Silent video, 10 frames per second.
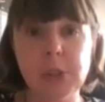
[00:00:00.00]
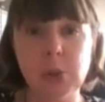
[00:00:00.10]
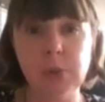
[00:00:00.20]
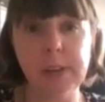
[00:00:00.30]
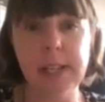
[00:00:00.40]

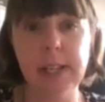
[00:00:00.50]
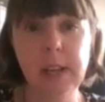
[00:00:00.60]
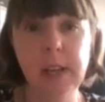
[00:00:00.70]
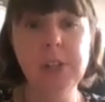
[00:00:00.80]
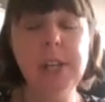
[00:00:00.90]
story,
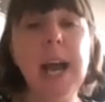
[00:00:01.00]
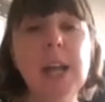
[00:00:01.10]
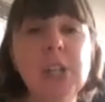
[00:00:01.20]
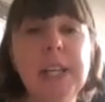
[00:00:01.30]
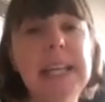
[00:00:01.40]
to
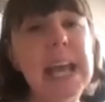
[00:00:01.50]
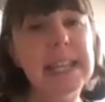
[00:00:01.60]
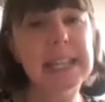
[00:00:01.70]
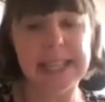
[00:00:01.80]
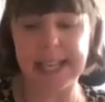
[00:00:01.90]
actually get
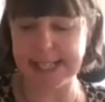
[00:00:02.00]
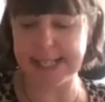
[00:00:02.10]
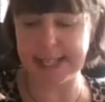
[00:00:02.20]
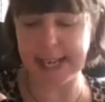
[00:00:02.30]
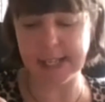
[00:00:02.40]
the things
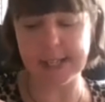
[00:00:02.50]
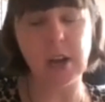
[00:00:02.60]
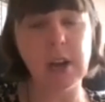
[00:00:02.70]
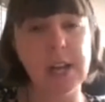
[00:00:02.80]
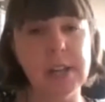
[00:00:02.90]
that they
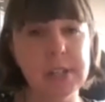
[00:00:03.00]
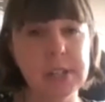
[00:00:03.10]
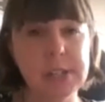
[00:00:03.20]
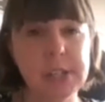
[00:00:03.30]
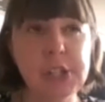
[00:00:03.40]
desire,
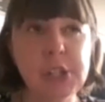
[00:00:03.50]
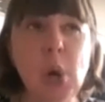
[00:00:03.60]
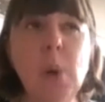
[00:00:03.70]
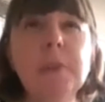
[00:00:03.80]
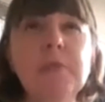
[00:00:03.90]
to
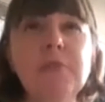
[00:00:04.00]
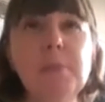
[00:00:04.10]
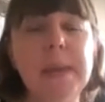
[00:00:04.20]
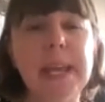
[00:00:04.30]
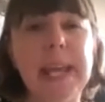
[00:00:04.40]
stop them
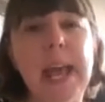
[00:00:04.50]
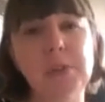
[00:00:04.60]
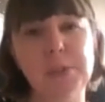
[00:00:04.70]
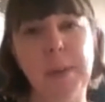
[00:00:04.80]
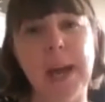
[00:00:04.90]
from being
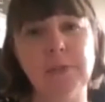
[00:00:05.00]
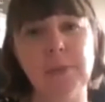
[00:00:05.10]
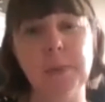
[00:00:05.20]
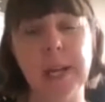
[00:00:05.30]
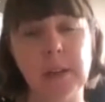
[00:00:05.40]
held back
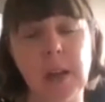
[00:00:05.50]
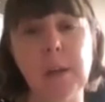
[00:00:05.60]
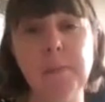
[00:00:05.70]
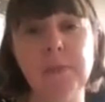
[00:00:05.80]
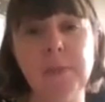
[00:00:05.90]
from that,
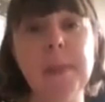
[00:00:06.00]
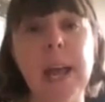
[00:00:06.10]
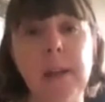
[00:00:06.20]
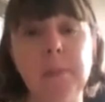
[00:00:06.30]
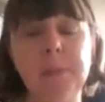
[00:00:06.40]
from
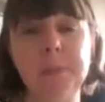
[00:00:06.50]
their